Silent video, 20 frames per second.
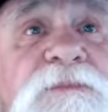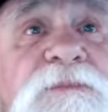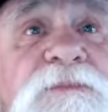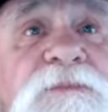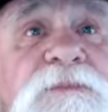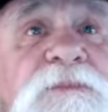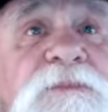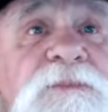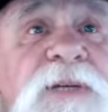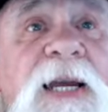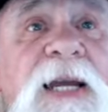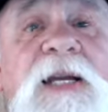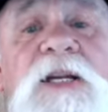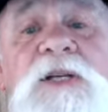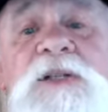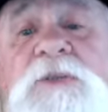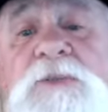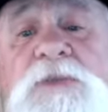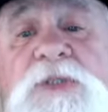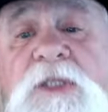vanish
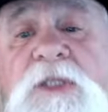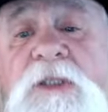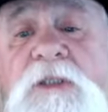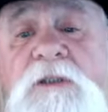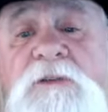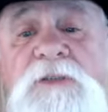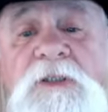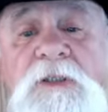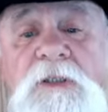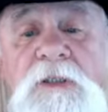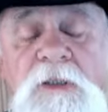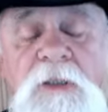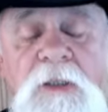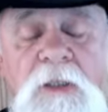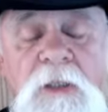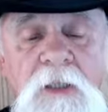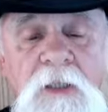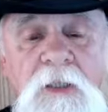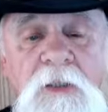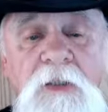themselves.
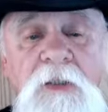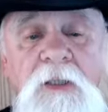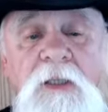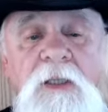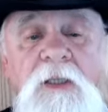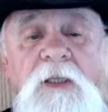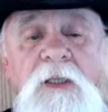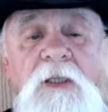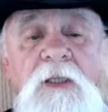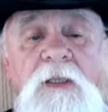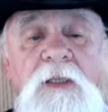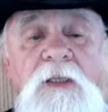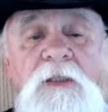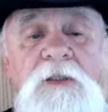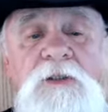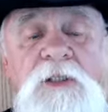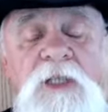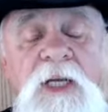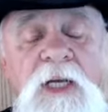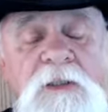
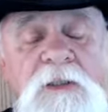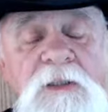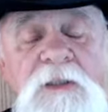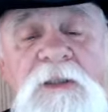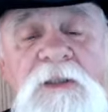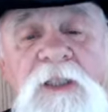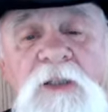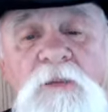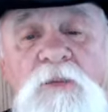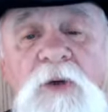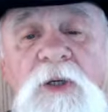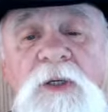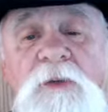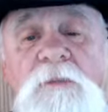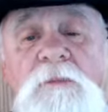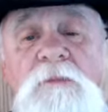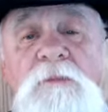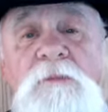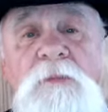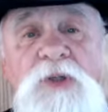She hasn't seen
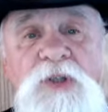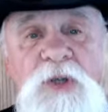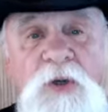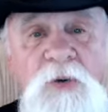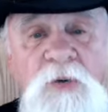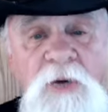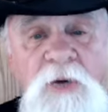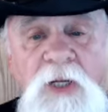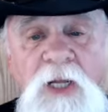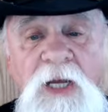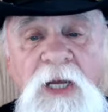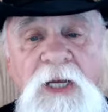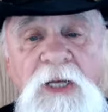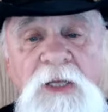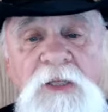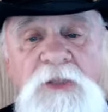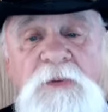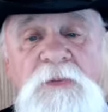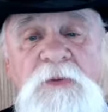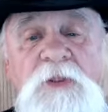one
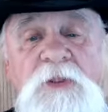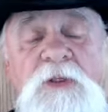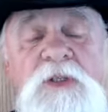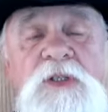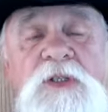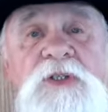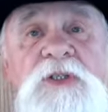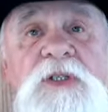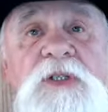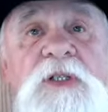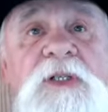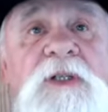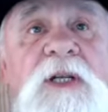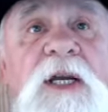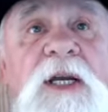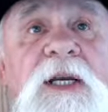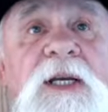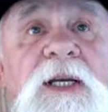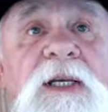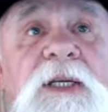materialize. She's seen
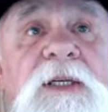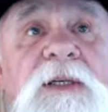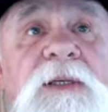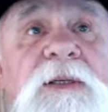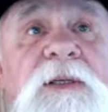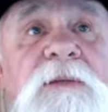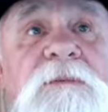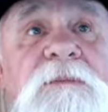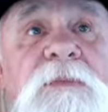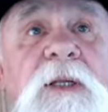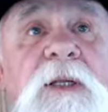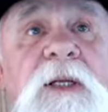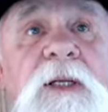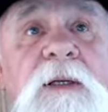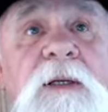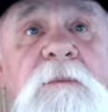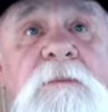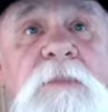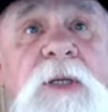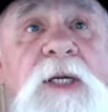a
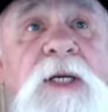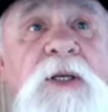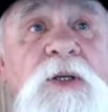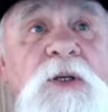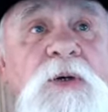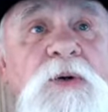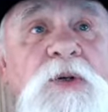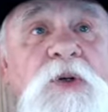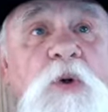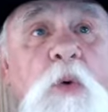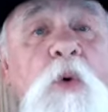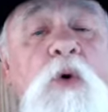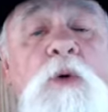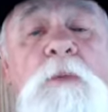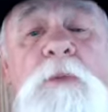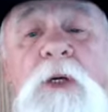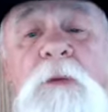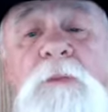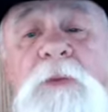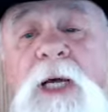big huge
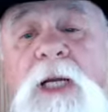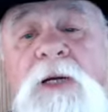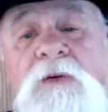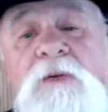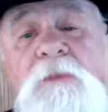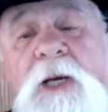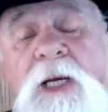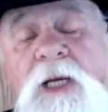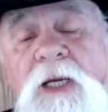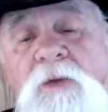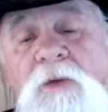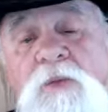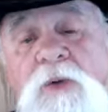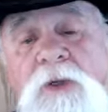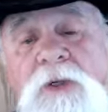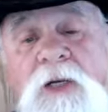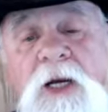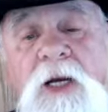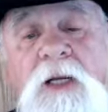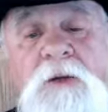orb come down over my head
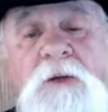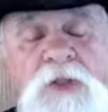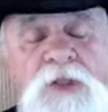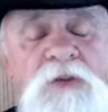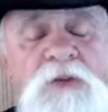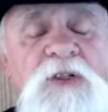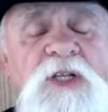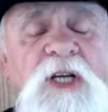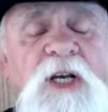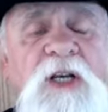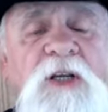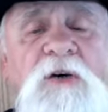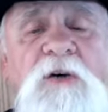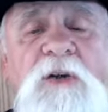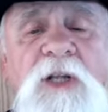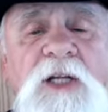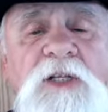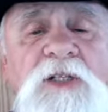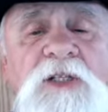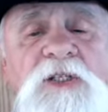one night. Well, she'll tell you all
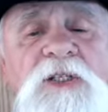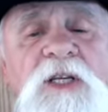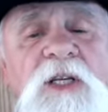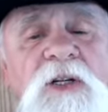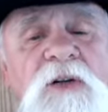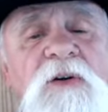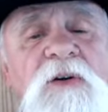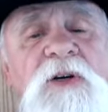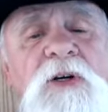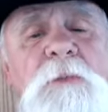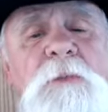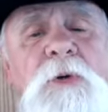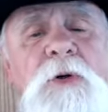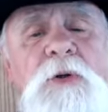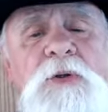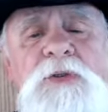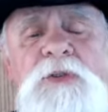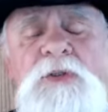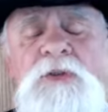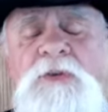that. She's getting on here pretty
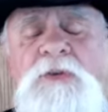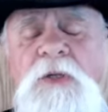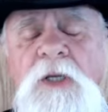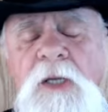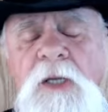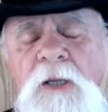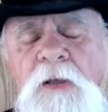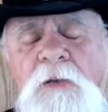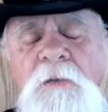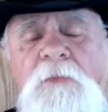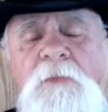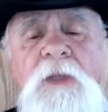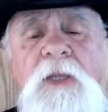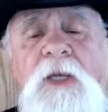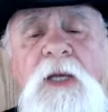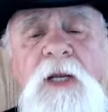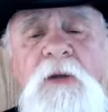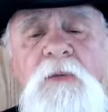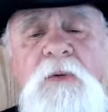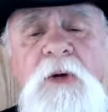soon.
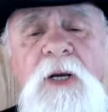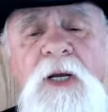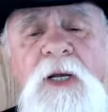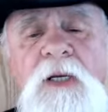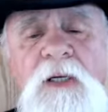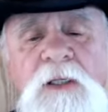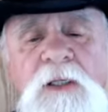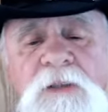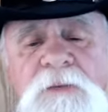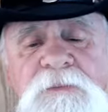Anyway, uh,